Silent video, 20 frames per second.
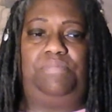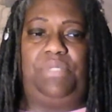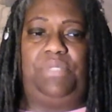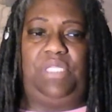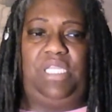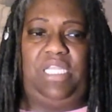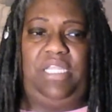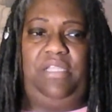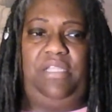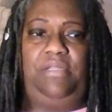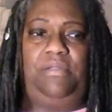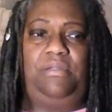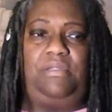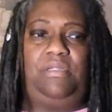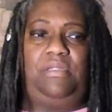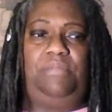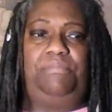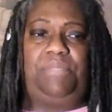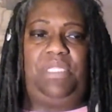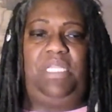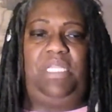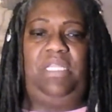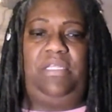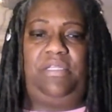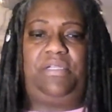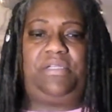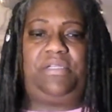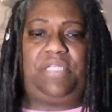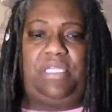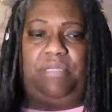
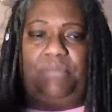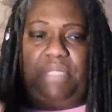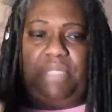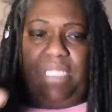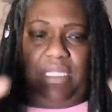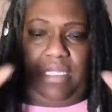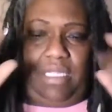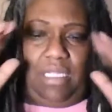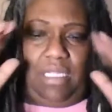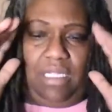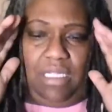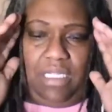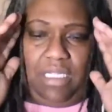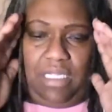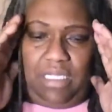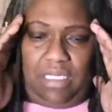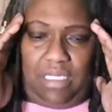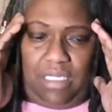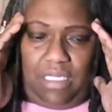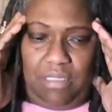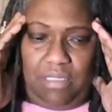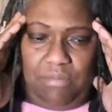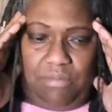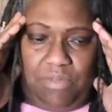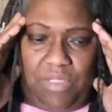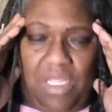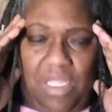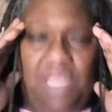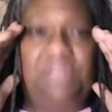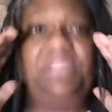belittled them
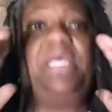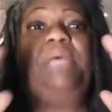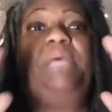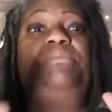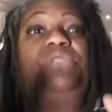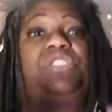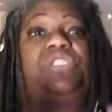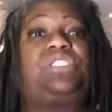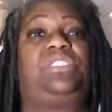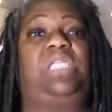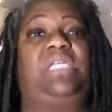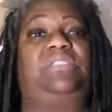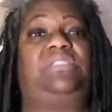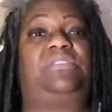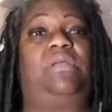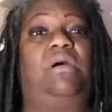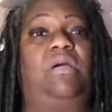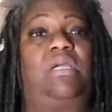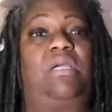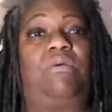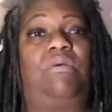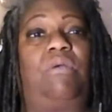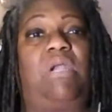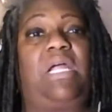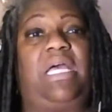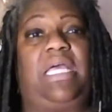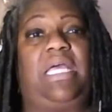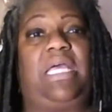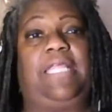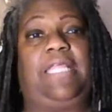and they start
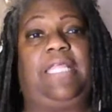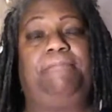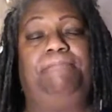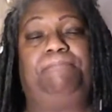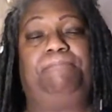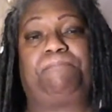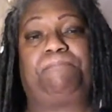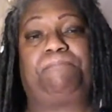crying.